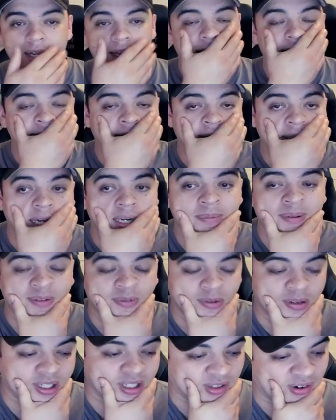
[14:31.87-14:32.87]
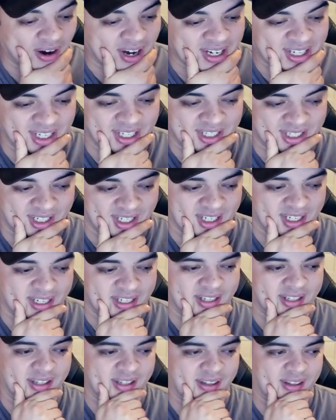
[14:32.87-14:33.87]
it's going to be really crazy to
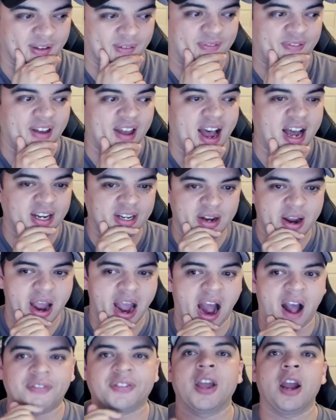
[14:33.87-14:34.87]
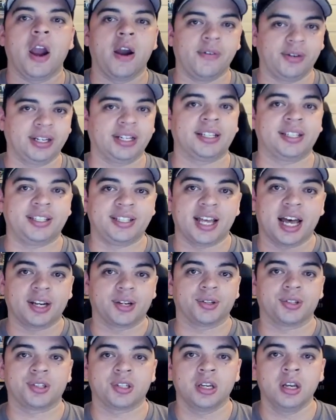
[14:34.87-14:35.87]
see the value after everything
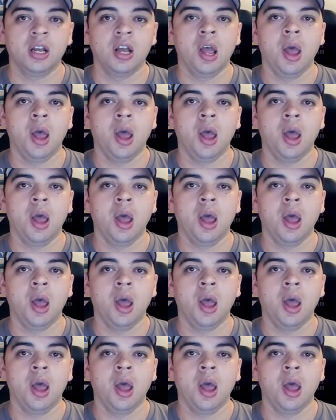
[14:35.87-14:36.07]
settles.